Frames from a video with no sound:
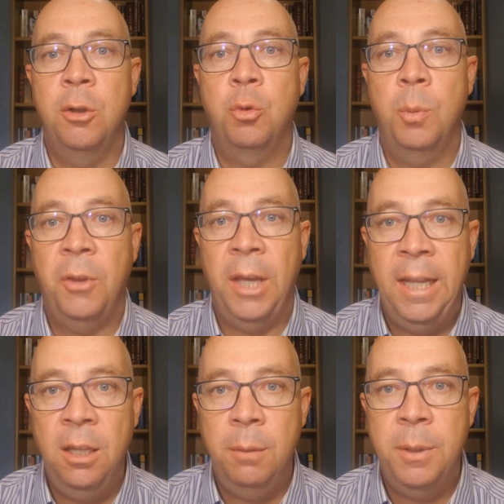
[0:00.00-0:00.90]
used
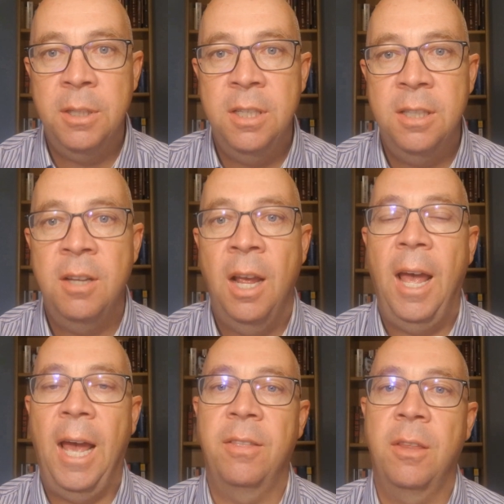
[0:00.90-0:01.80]
within the business,
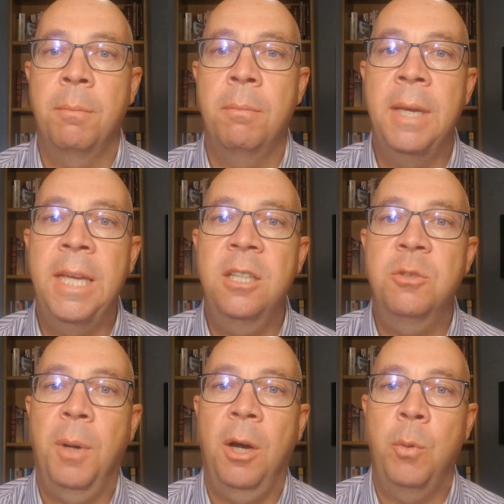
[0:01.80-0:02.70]
and the
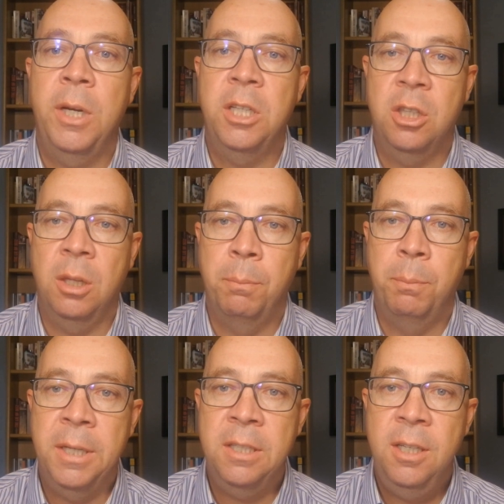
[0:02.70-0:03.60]
means by which the
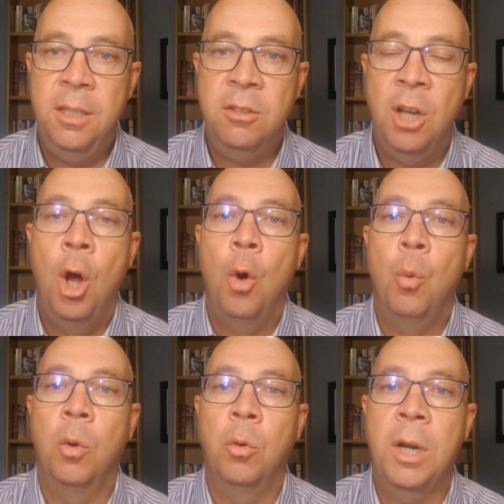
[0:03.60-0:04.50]
business
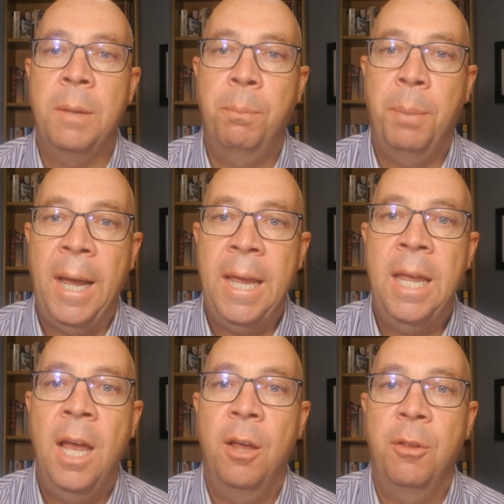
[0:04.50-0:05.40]
will
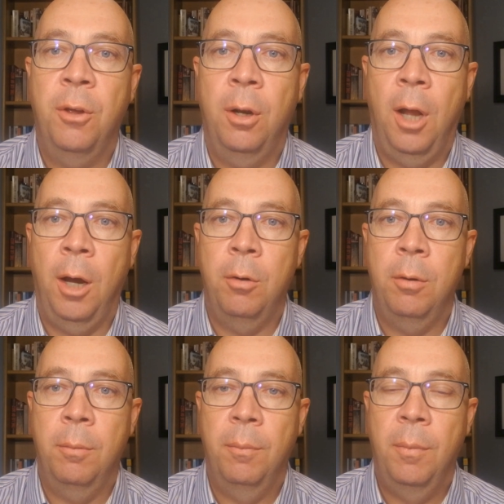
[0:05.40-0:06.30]
repay the loan.